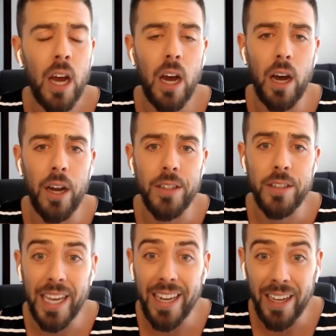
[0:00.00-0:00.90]
Uh,
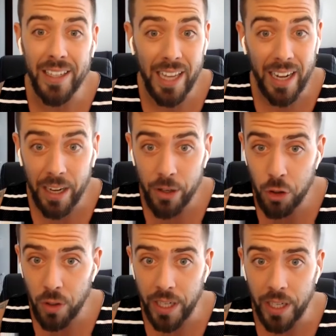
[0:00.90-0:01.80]
data, data
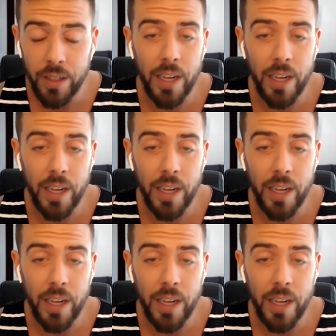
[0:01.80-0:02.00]
entry,